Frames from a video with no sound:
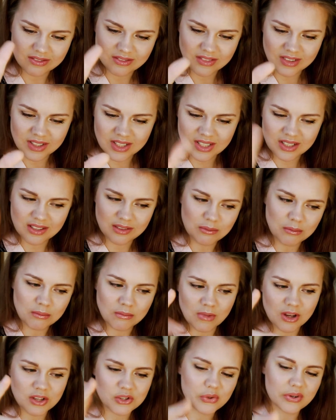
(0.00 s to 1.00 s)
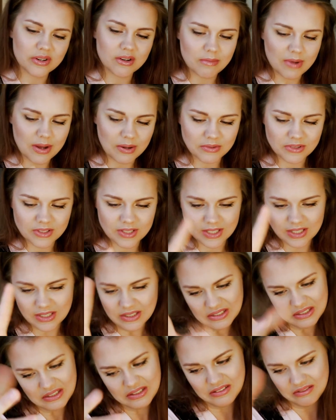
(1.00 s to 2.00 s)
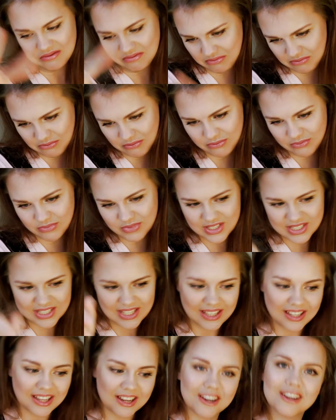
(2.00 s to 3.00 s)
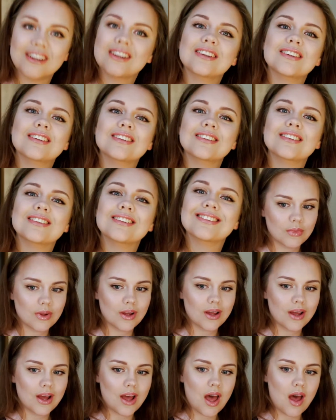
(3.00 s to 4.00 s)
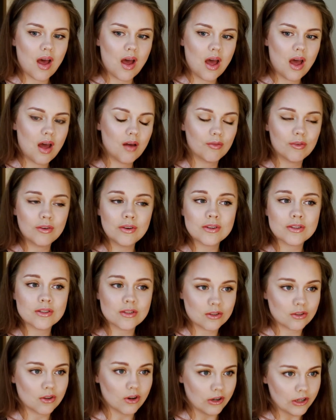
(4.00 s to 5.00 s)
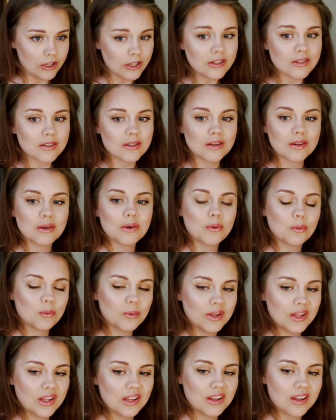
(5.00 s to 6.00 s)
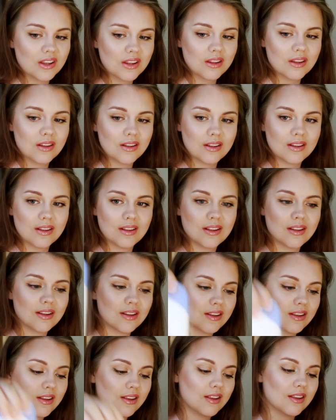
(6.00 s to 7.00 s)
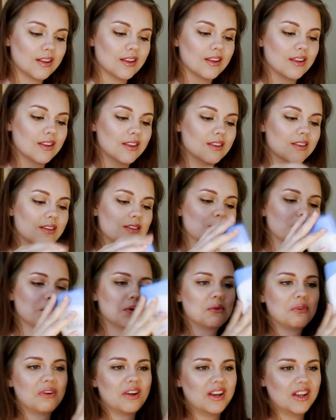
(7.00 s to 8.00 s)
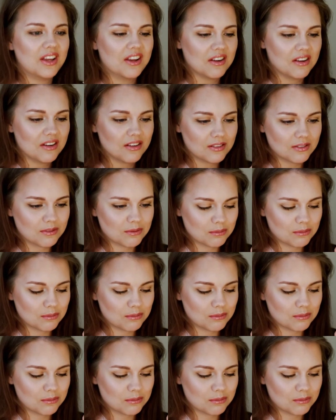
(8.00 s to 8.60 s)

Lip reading: and a moderate amount in skincare. I'm gonna start with this one right here.